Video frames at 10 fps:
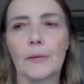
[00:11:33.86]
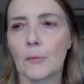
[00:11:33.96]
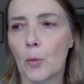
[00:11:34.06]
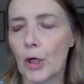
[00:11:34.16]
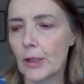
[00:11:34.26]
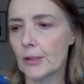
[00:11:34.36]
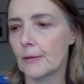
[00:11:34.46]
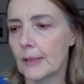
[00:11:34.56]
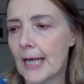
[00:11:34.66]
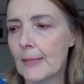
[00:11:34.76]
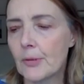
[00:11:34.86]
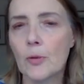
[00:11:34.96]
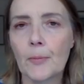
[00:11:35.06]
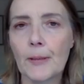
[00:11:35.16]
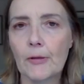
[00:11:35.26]
words and names
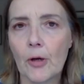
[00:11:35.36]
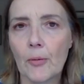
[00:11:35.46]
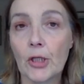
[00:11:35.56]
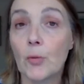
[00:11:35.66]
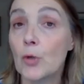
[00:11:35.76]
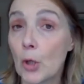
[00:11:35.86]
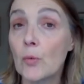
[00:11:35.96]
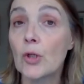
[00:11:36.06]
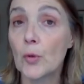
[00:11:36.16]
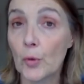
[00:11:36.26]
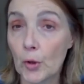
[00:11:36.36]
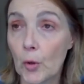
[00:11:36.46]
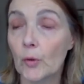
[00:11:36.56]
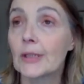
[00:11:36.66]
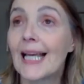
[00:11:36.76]
that will be thrown at you. Know that you're
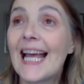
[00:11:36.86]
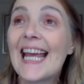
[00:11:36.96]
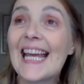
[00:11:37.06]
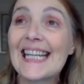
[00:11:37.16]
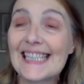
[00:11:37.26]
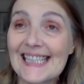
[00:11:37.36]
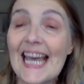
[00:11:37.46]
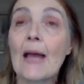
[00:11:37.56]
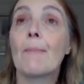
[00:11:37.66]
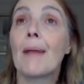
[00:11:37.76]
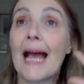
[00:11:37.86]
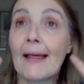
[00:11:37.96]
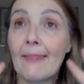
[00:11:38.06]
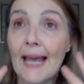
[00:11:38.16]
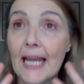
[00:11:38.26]
not. It's them,
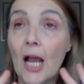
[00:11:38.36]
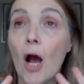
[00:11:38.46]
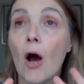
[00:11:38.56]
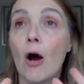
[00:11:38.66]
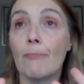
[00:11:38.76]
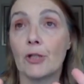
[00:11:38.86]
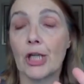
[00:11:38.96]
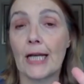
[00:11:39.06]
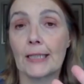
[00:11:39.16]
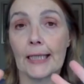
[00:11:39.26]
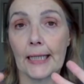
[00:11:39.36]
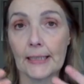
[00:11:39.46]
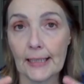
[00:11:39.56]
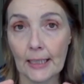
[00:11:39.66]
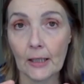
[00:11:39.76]
and they are projecting it.
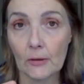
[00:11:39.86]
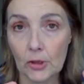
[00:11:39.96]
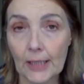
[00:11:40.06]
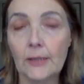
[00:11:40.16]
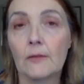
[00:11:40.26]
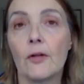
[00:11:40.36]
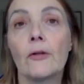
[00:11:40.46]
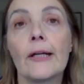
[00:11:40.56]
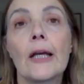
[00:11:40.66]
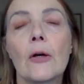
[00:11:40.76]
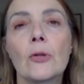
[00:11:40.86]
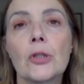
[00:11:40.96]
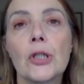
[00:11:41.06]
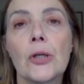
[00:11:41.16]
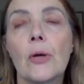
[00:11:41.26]
They are transferring it
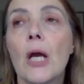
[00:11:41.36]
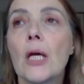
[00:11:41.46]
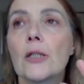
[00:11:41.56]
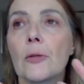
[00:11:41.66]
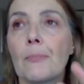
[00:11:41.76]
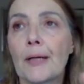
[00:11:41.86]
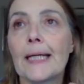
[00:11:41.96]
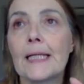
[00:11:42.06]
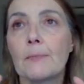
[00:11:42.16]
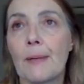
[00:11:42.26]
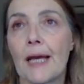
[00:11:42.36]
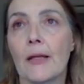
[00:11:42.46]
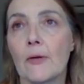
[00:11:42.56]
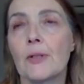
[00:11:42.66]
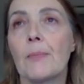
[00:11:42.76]
onto you. So please bear
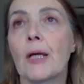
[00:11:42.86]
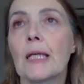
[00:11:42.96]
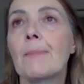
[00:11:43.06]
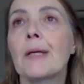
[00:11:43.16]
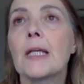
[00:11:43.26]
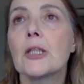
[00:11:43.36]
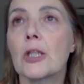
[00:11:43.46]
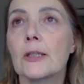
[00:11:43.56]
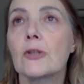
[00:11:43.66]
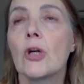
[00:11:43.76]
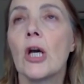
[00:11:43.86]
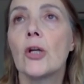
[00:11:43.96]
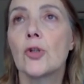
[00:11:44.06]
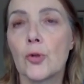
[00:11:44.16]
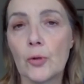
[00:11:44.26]
those in mind and be just
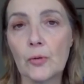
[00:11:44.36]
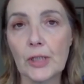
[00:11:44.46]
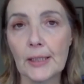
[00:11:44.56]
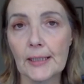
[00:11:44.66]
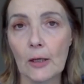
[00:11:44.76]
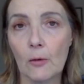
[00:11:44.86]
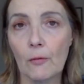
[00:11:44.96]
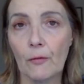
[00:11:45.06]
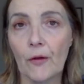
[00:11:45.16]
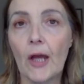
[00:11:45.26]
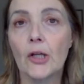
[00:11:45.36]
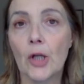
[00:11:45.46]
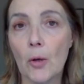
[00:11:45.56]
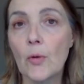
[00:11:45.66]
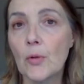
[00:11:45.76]
true to yourself.
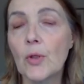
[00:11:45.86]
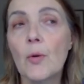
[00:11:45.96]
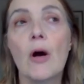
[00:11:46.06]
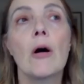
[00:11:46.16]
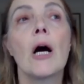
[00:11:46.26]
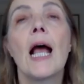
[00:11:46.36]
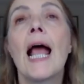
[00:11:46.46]
Know who you are,